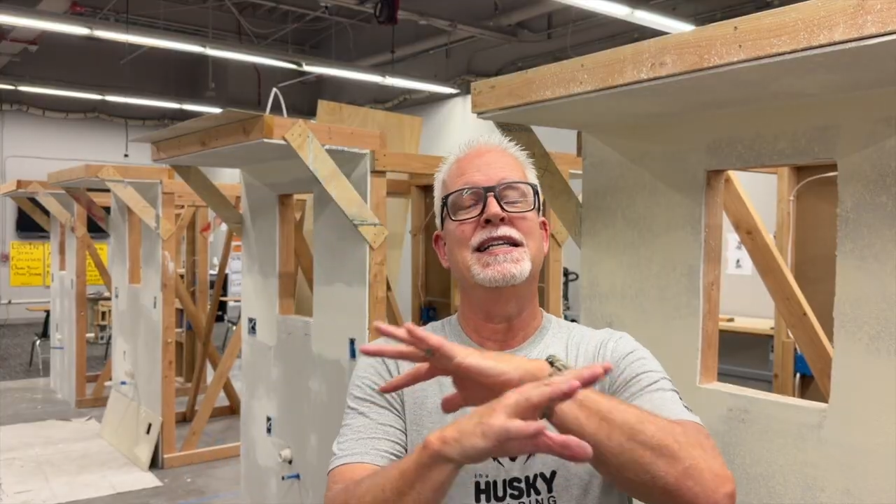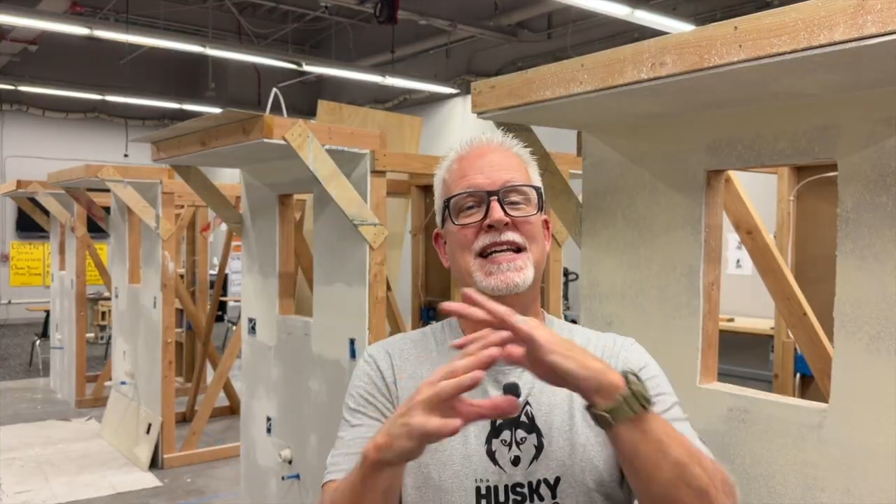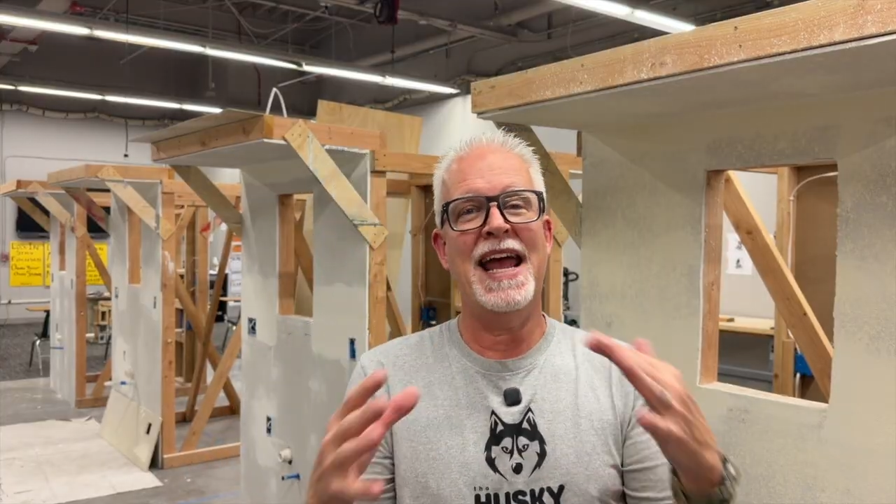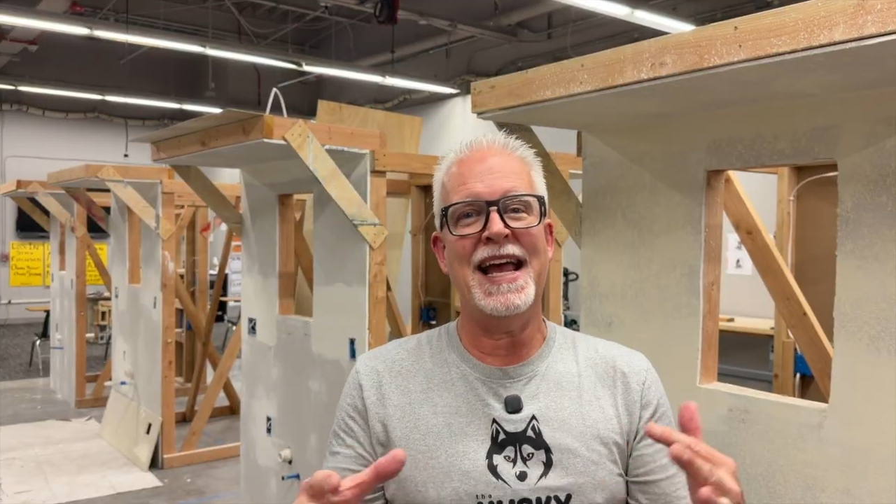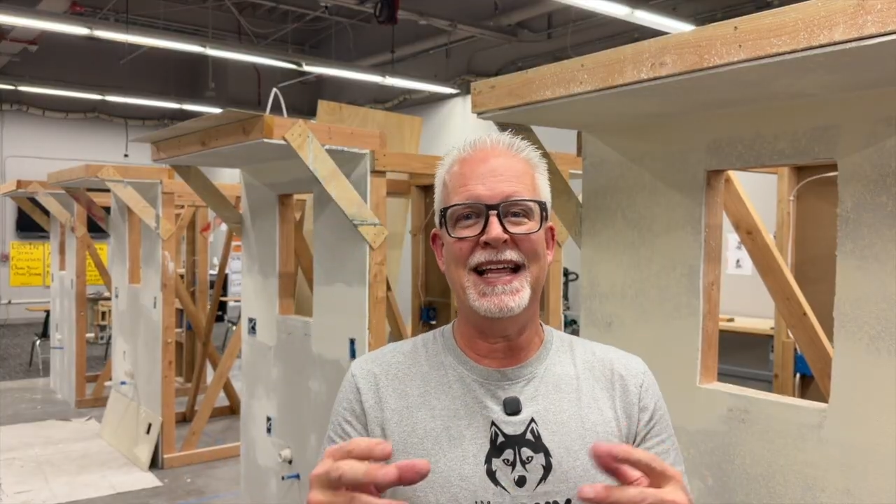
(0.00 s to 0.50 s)

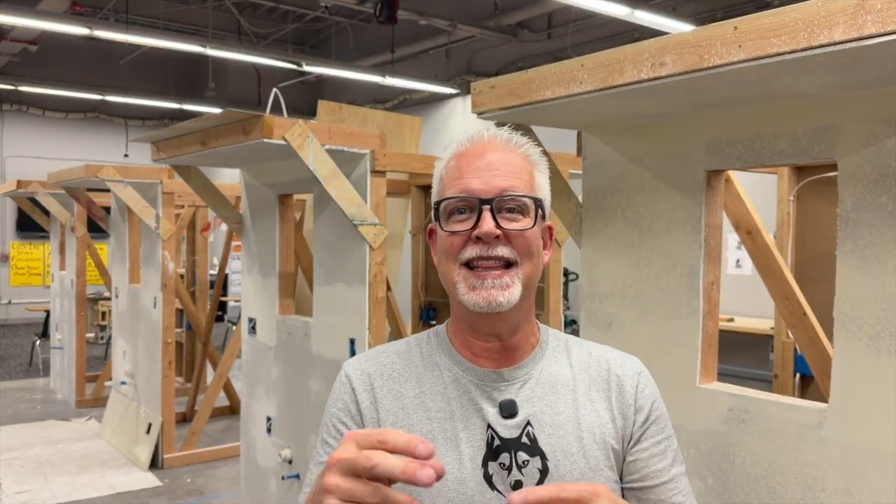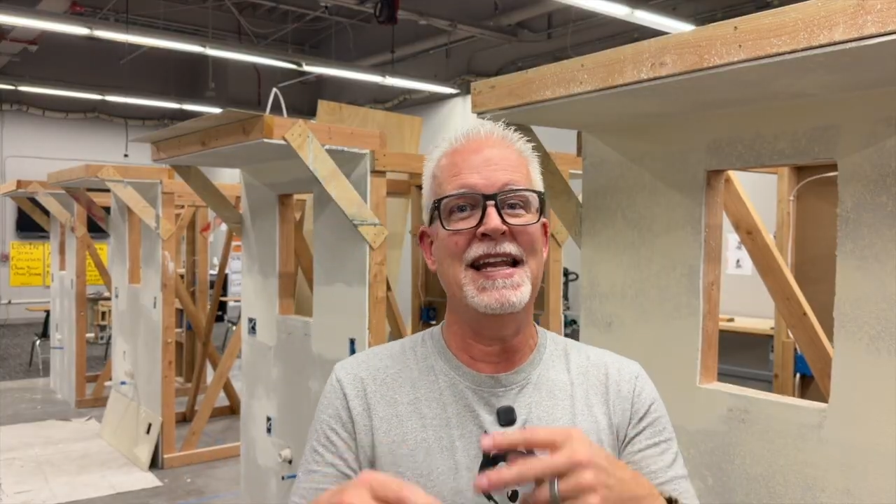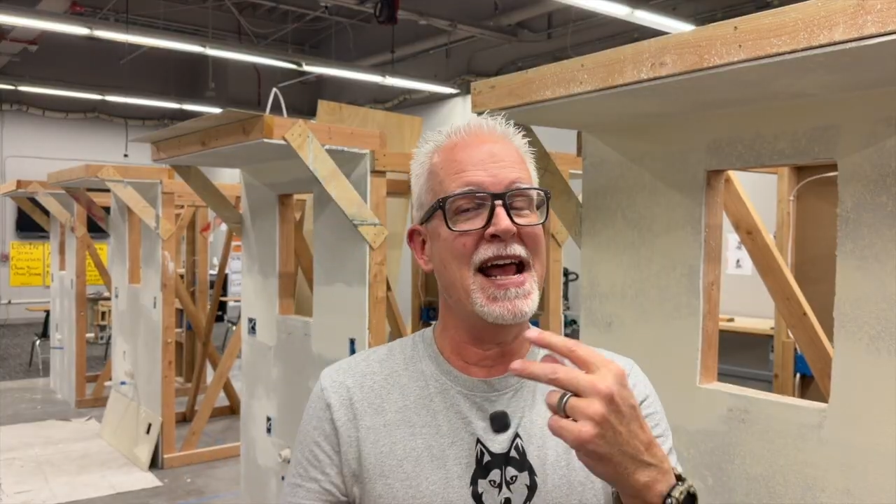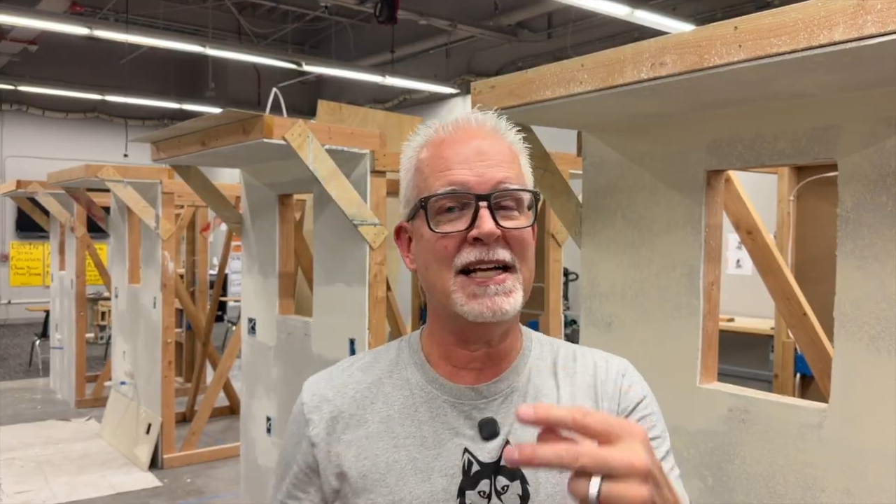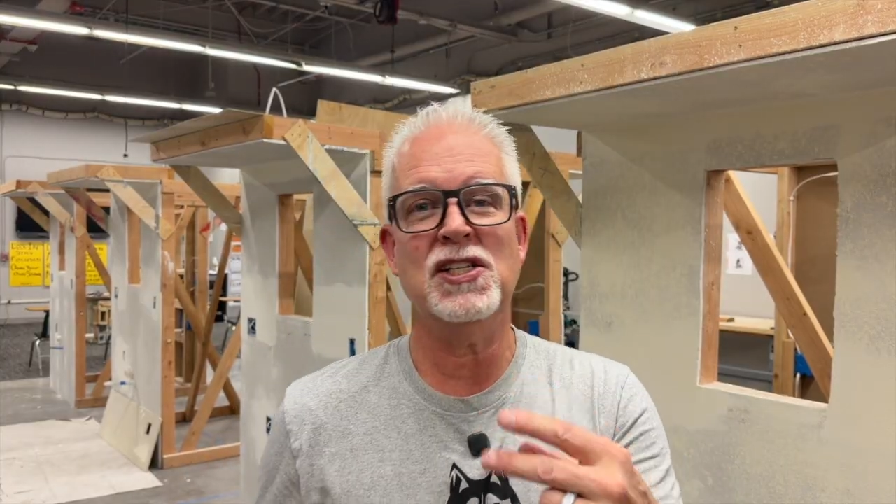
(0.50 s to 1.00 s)
take the
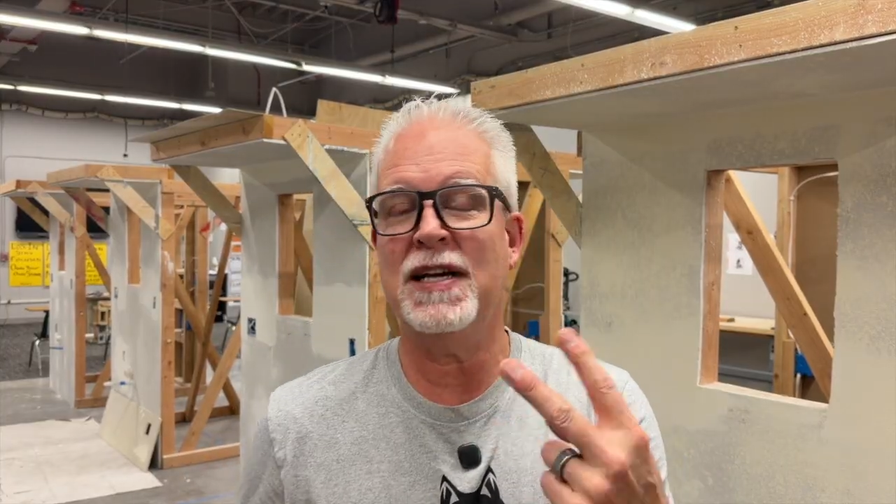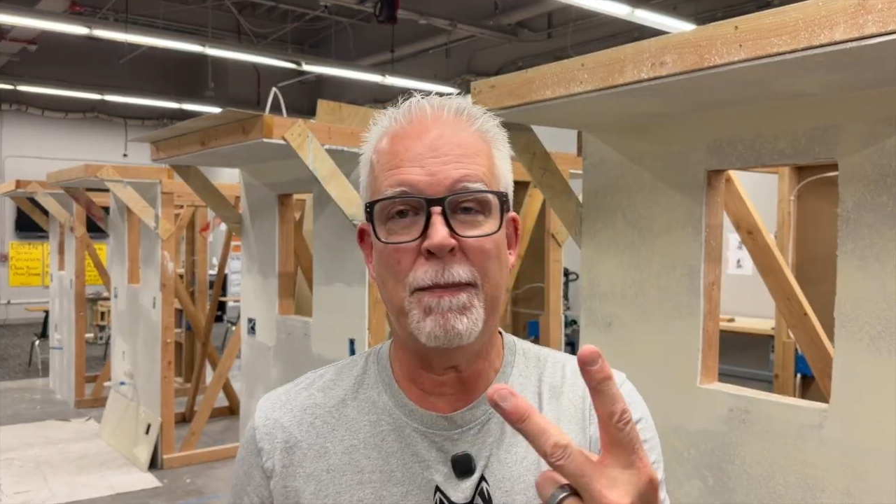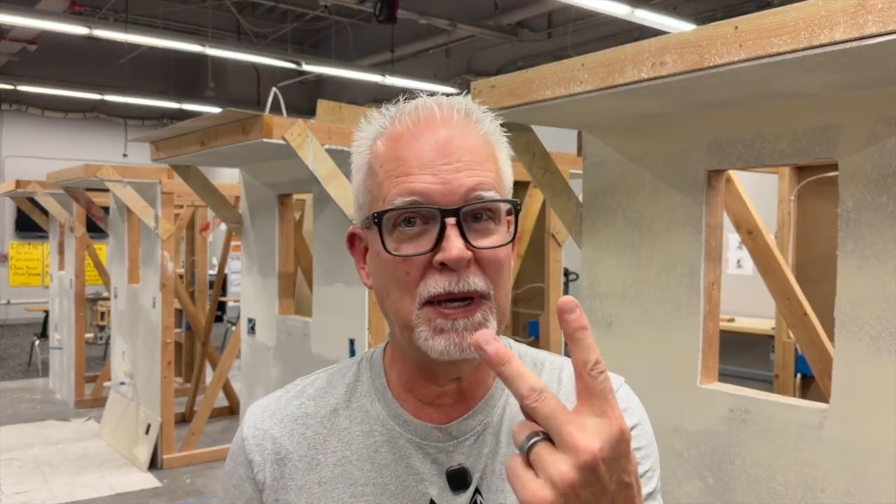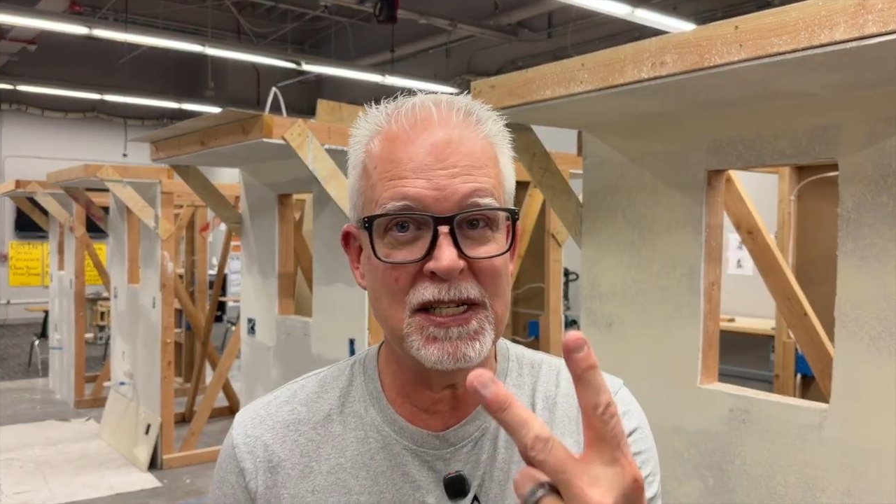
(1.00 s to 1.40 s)
next couple